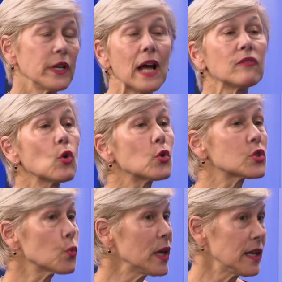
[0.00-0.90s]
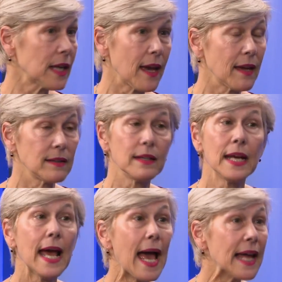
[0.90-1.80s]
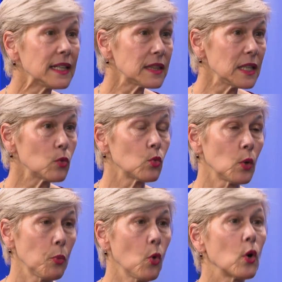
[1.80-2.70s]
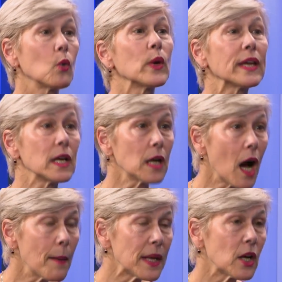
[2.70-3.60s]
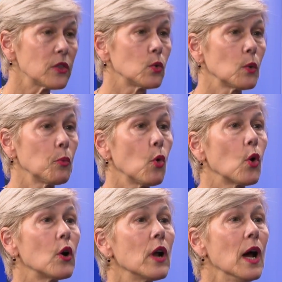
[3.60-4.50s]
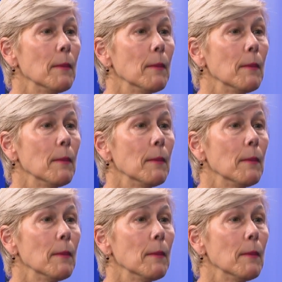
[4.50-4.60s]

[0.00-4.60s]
Now, of course, we can edit the report, we can comment on the report,